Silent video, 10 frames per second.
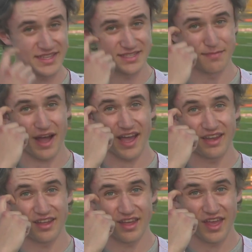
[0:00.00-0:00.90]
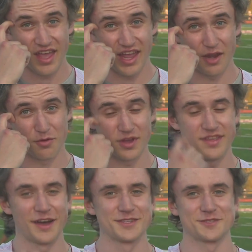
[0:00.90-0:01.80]
his mind, and he really
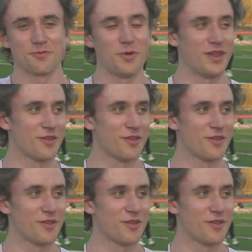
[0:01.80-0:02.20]
tells us what we need